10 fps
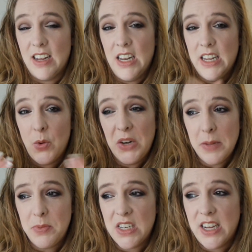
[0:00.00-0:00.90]
a liquid
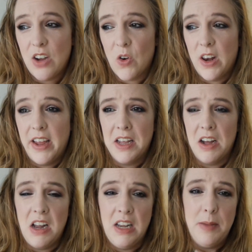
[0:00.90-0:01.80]
lipstick or
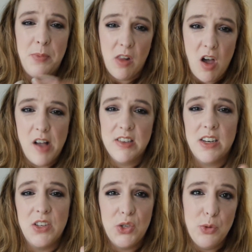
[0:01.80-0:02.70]
like a lip gloss
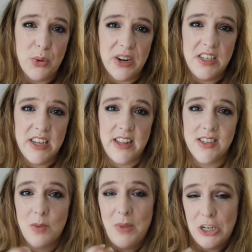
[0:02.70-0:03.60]
that is super
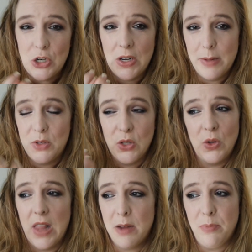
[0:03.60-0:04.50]
intense and makes your lips
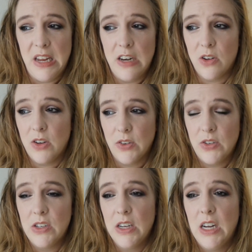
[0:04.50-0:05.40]
look like
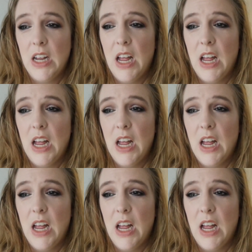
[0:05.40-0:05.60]
beetles.